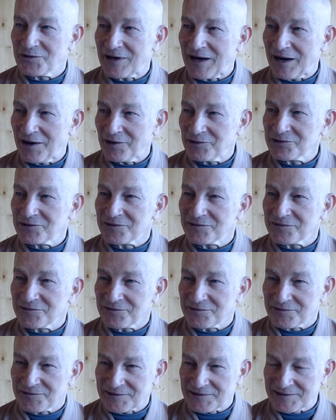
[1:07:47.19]
out of
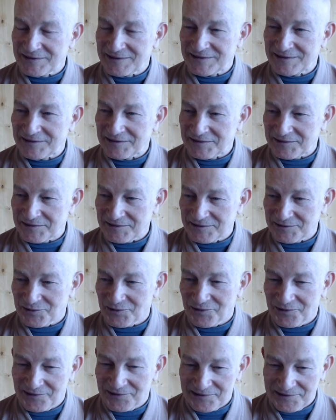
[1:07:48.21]
the
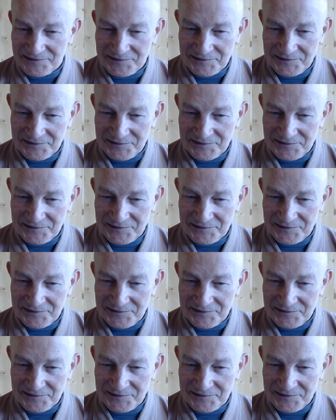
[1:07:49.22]
door.